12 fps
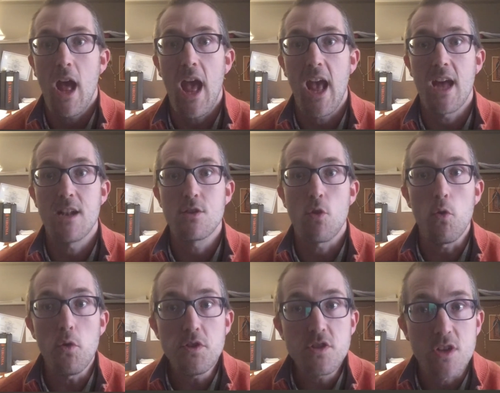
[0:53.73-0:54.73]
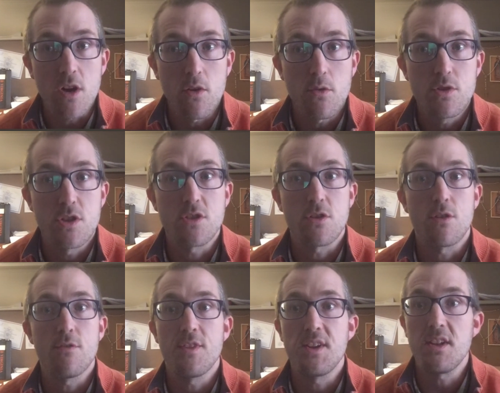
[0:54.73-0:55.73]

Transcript: and also to serve